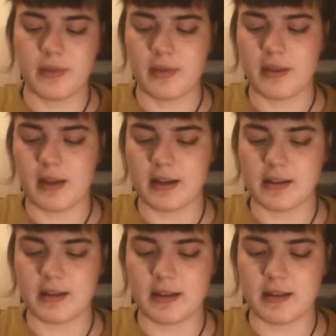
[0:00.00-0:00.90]

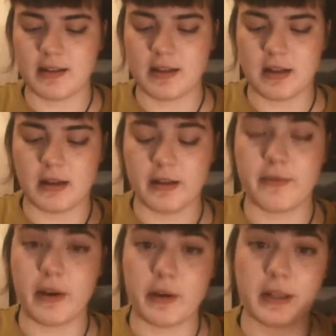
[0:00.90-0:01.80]
There's this
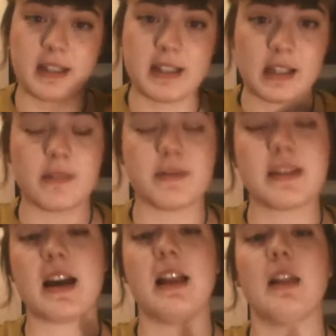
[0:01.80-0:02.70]
very distinctive
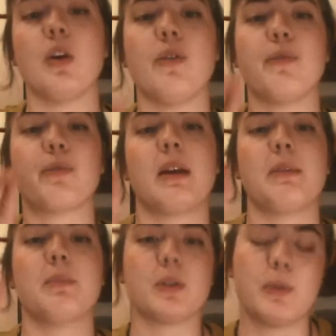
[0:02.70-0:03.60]
style of grey
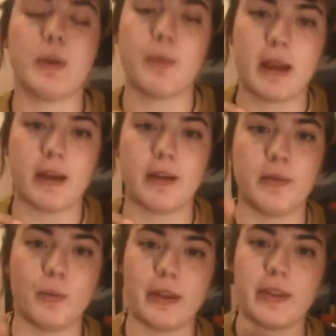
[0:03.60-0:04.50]
pottery where
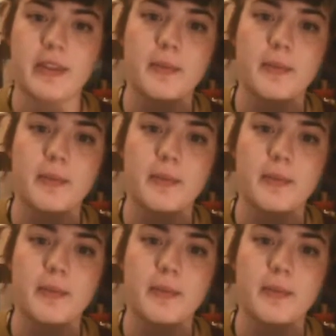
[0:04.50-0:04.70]
with